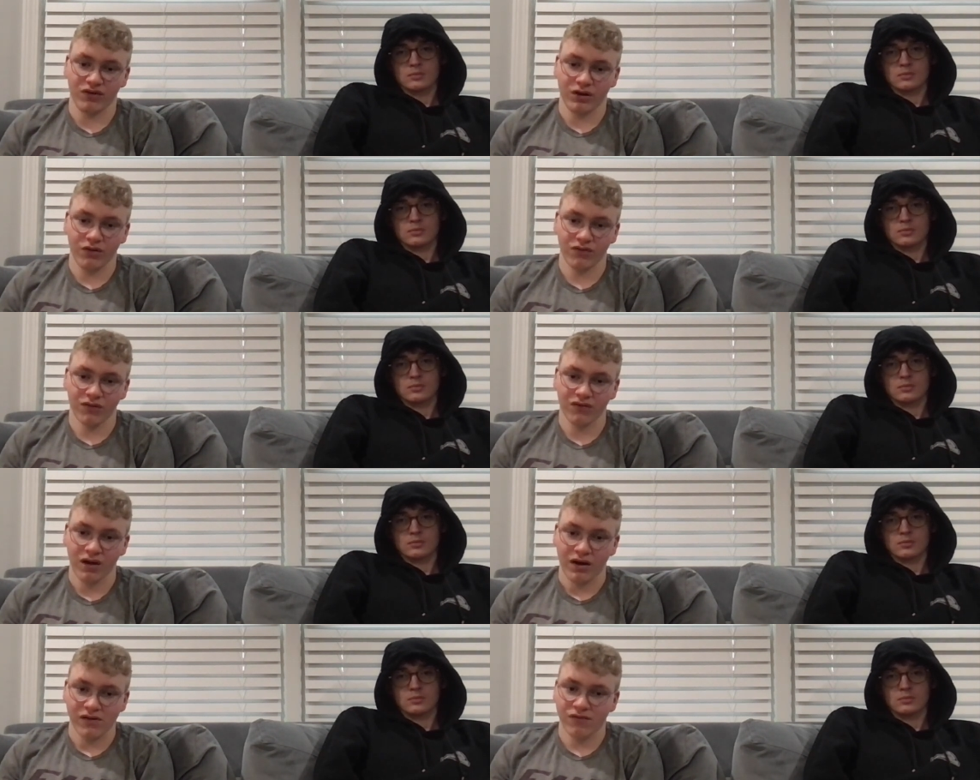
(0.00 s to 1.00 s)
Speaker 1: He used this
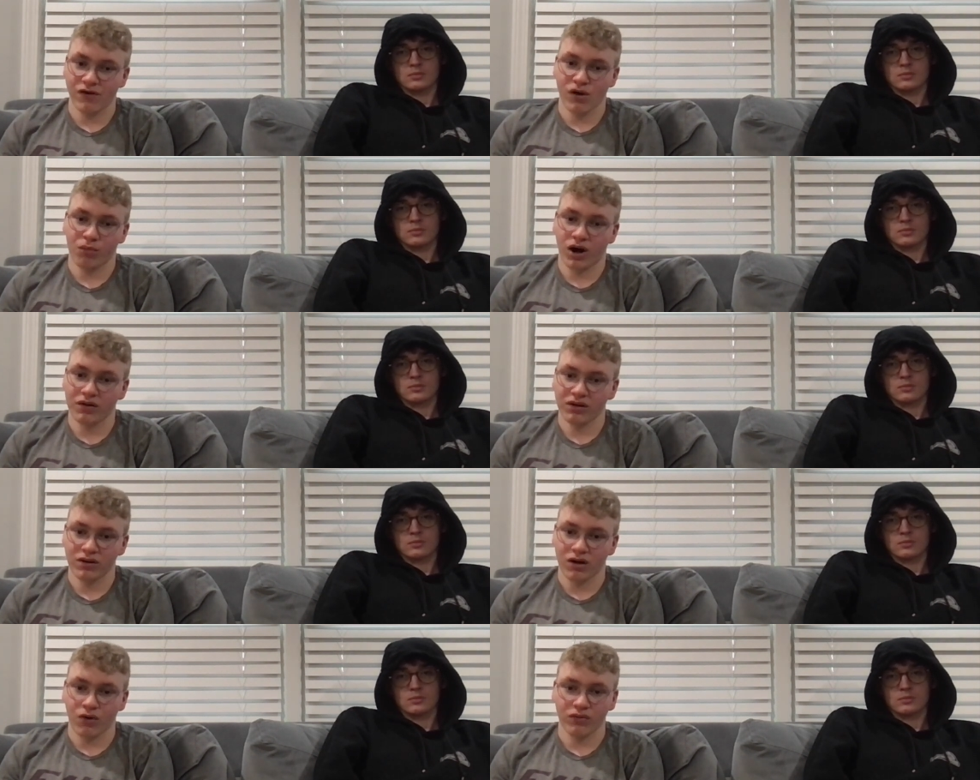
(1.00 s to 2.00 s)
very broadly,
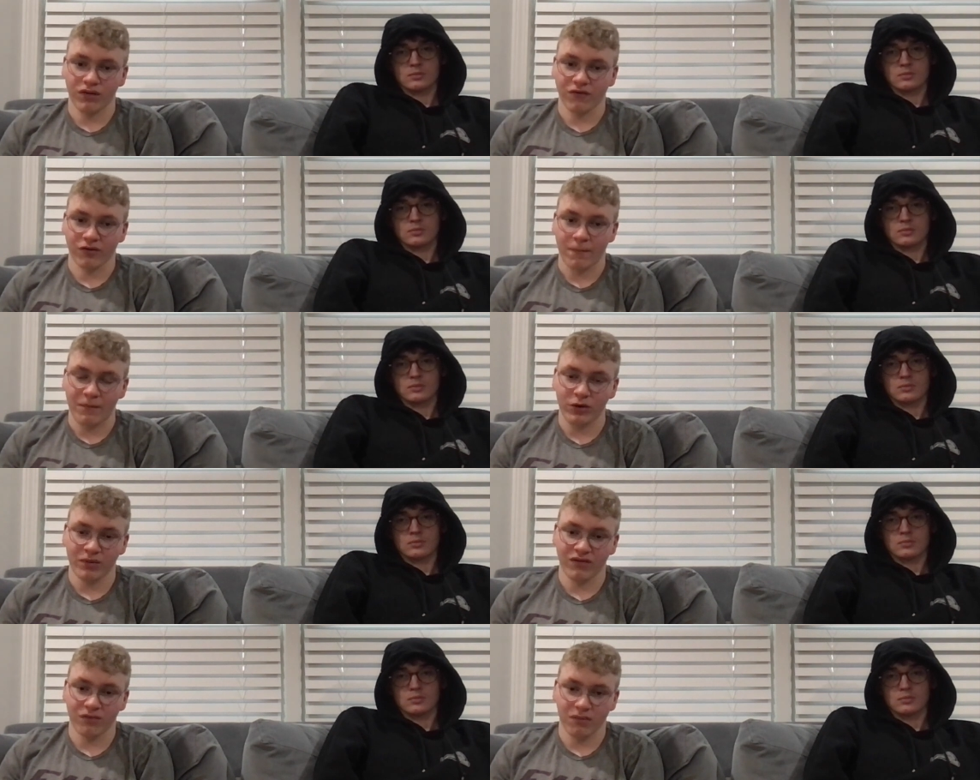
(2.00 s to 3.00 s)
not only for
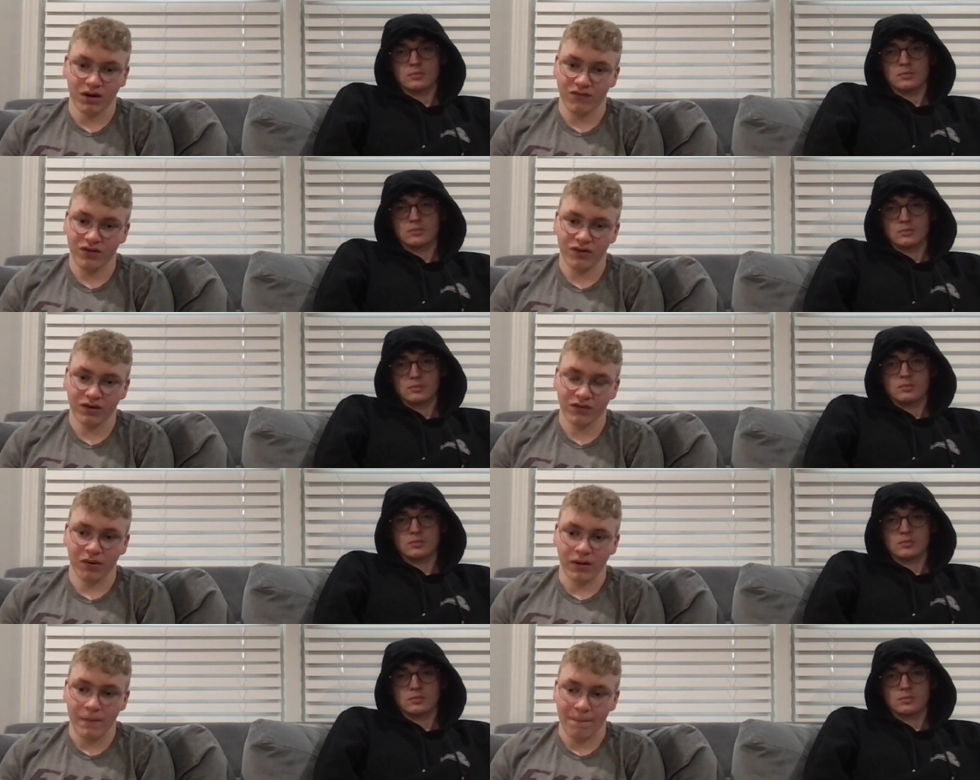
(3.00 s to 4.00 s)
humans and metaphysics,
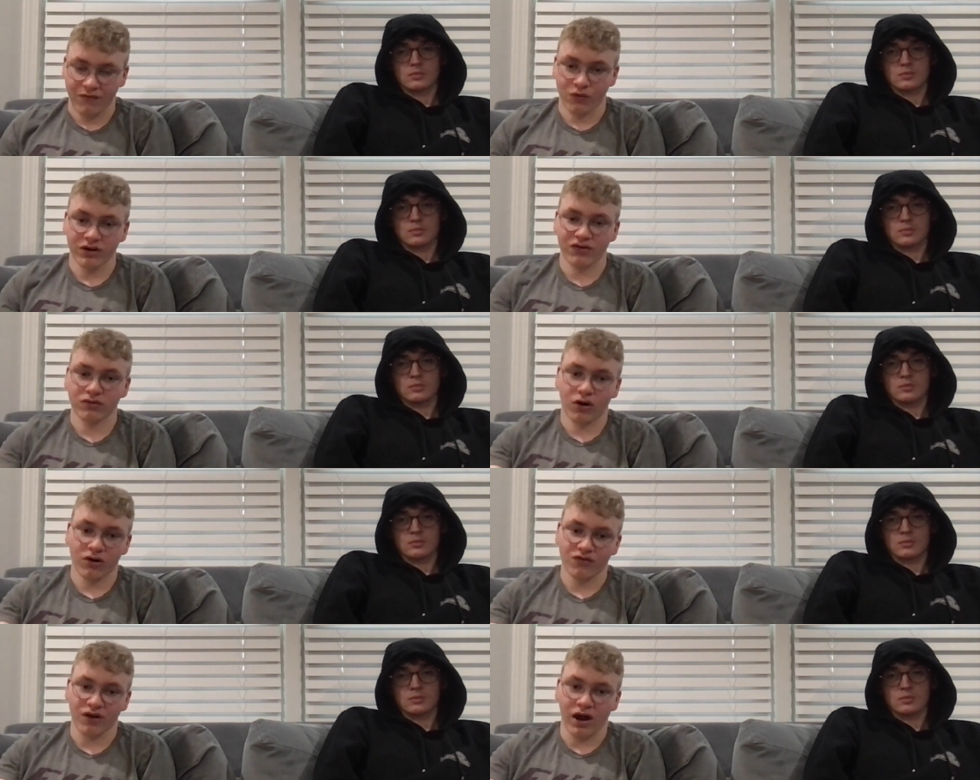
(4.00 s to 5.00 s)
but for his
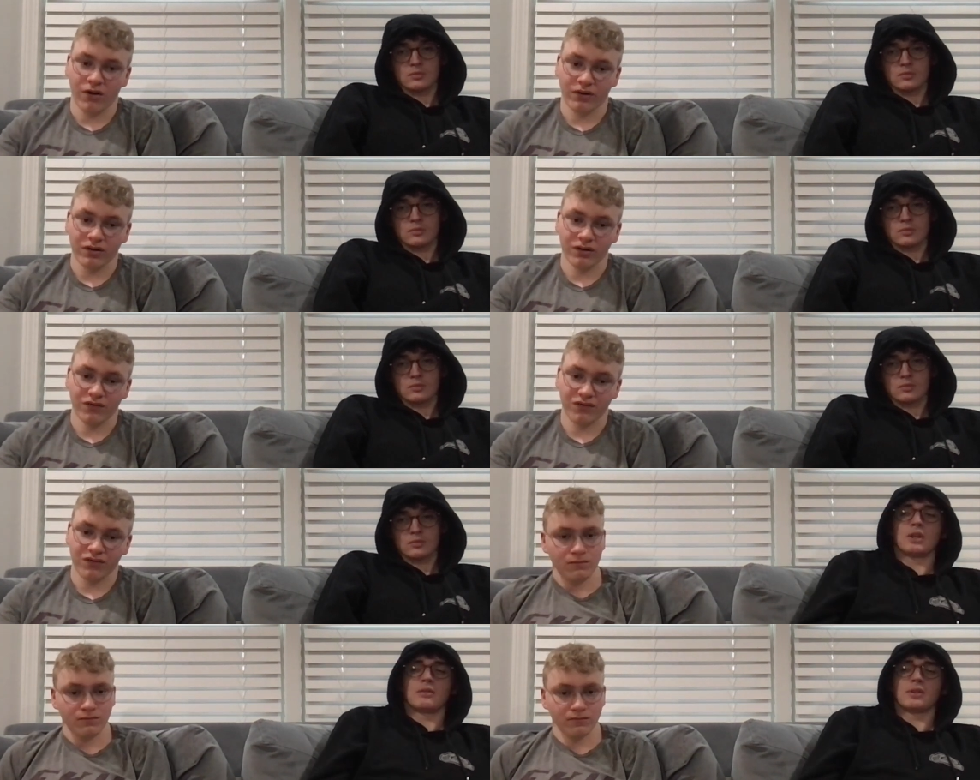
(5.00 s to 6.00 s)
large areas.
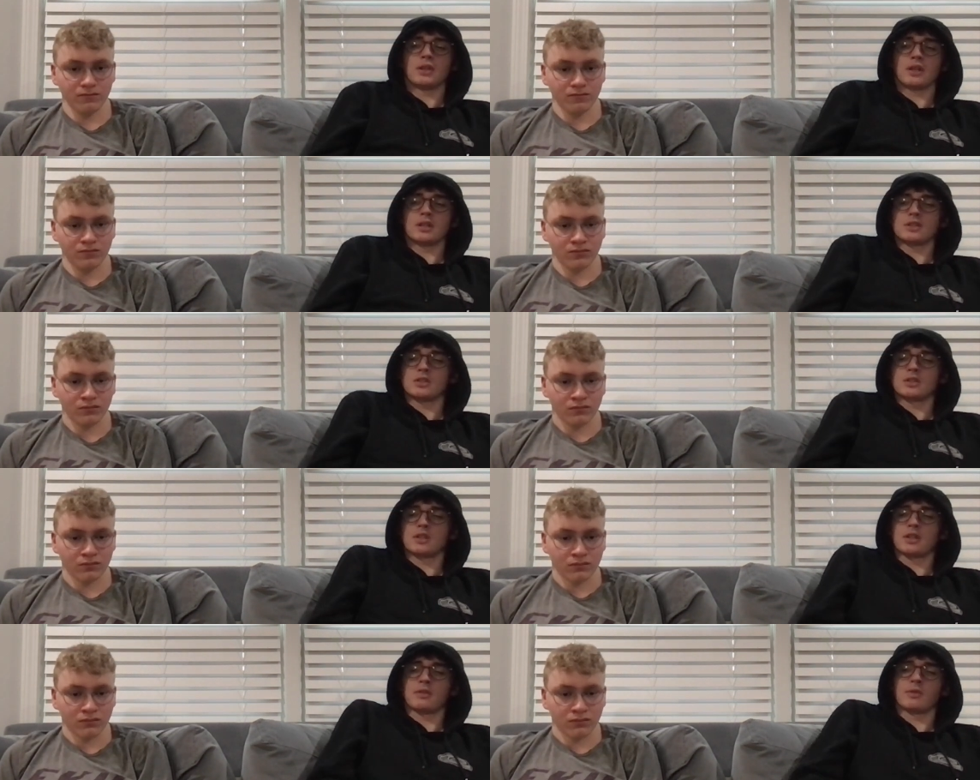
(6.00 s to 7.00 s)
Speaker 2: I feel like it's
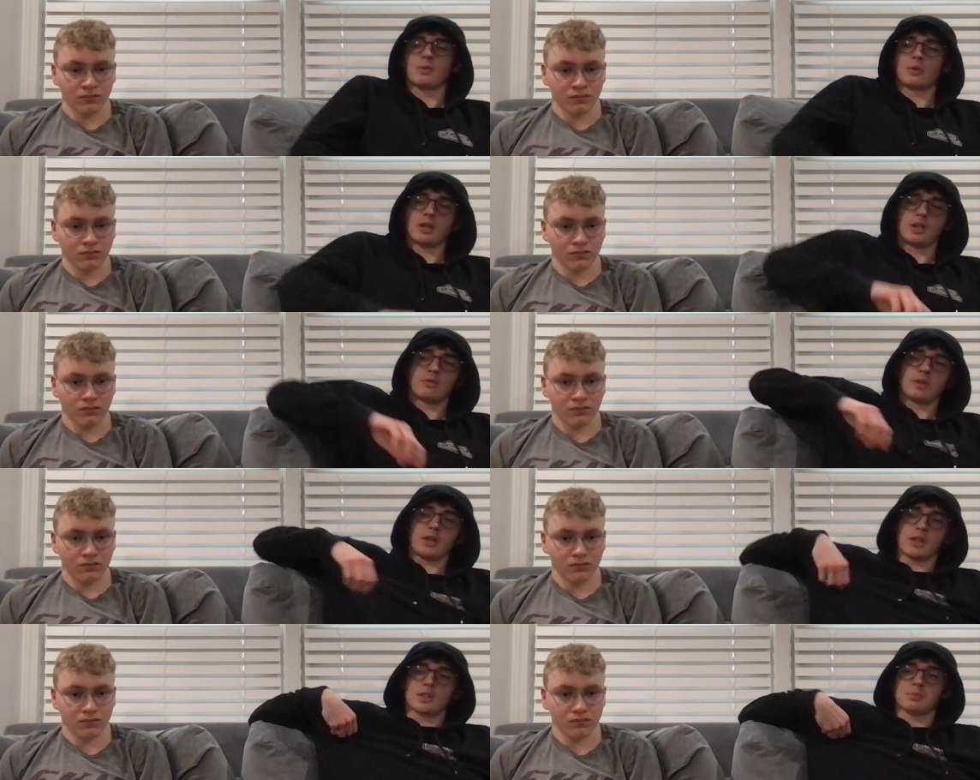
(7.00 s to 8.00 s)
just a different way of
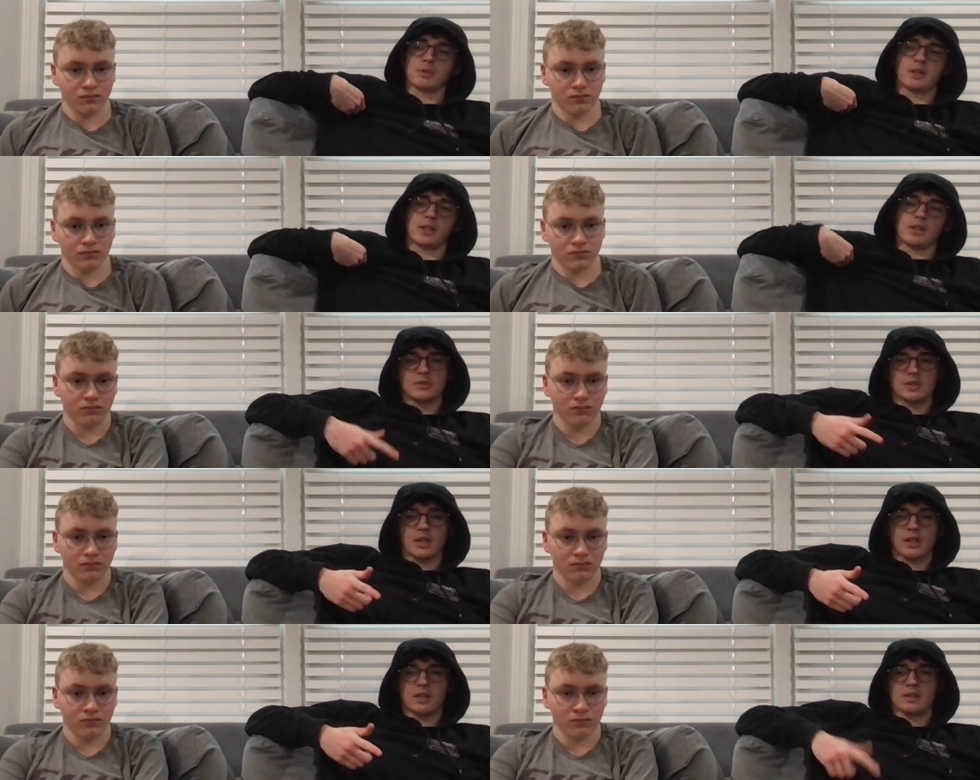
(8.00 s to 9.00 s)
like explaining
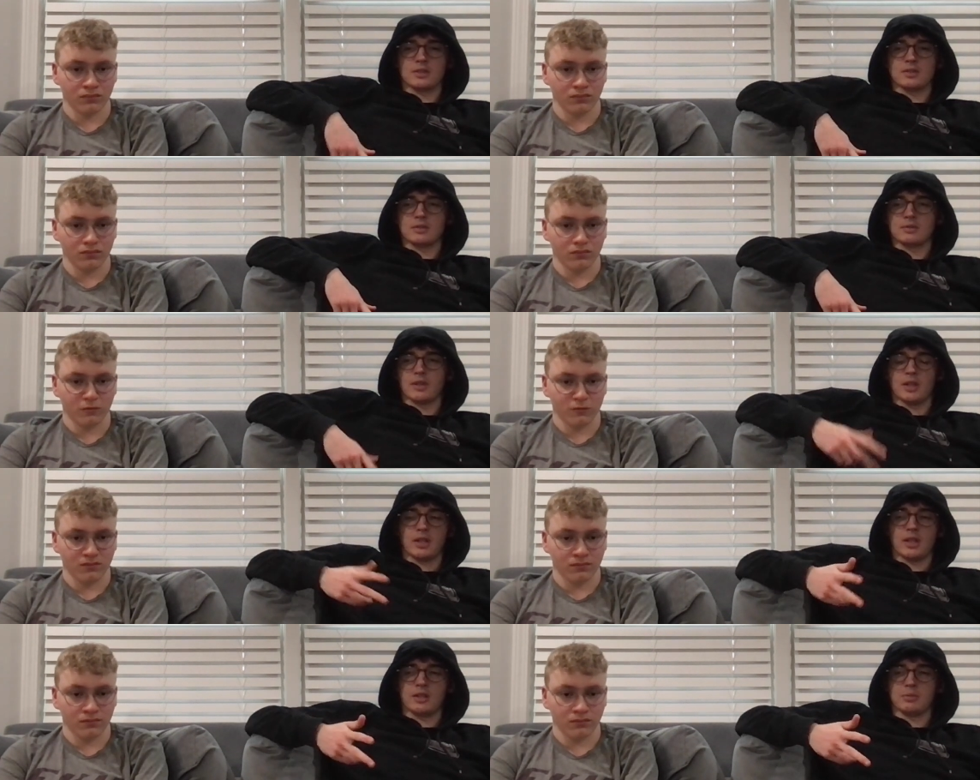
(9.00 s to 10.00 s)
science
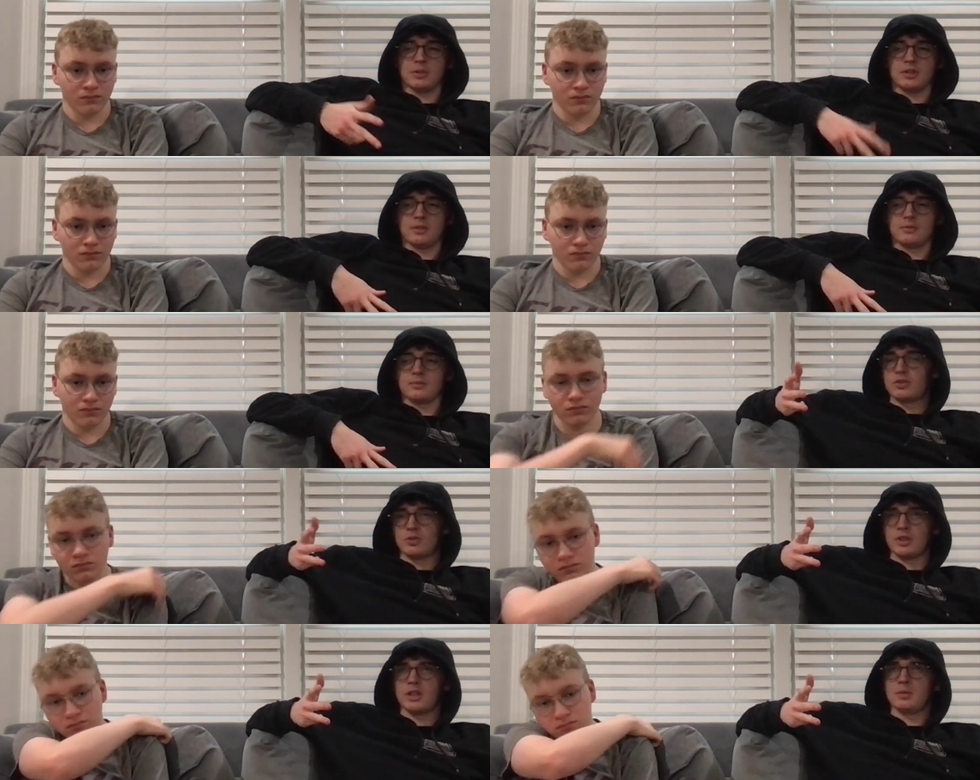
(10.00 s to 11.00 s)
anatomy,
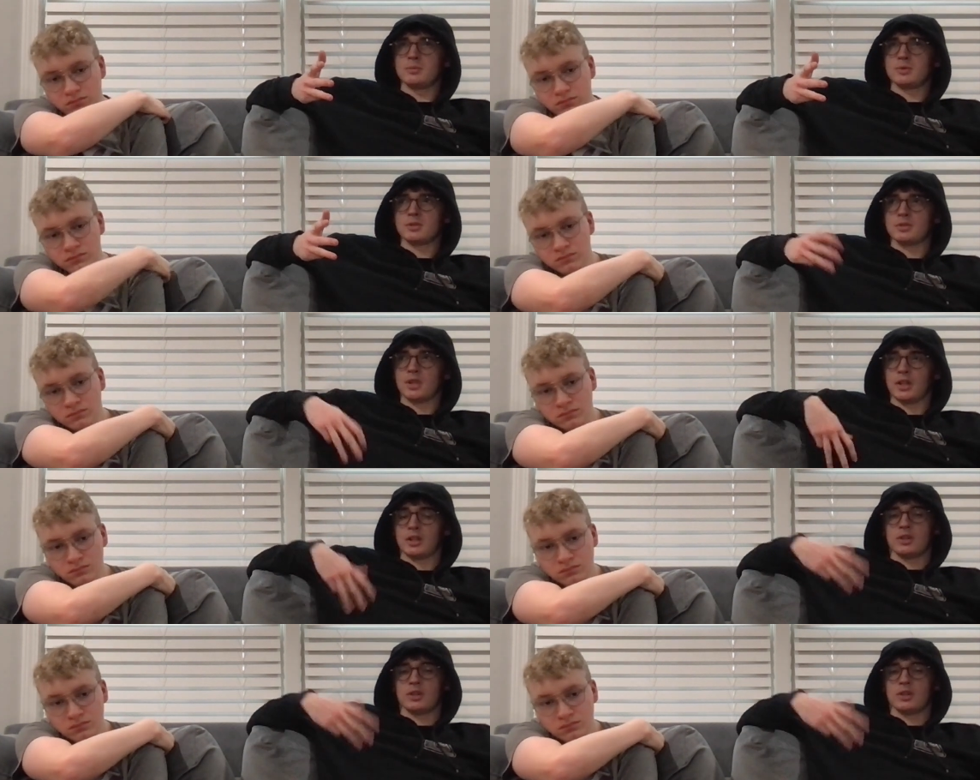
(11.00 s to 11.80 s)
dreams, like